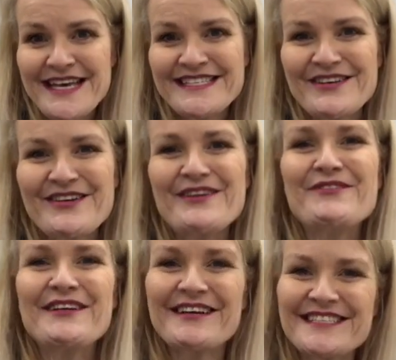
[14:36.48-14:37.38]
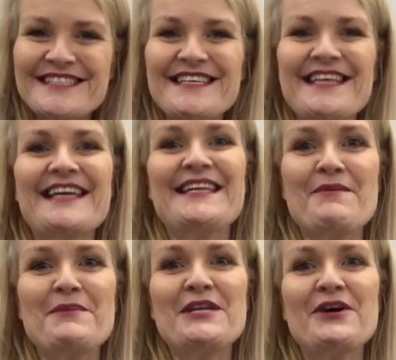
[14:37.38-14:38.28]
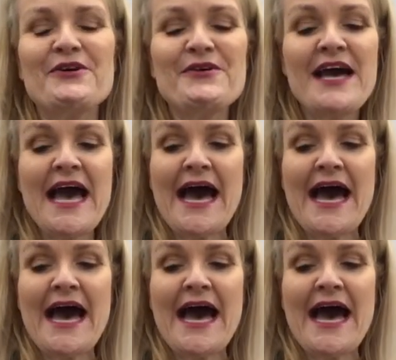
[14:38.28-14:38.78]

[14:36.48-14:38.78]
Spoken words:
So if you'd like to see that, let me know.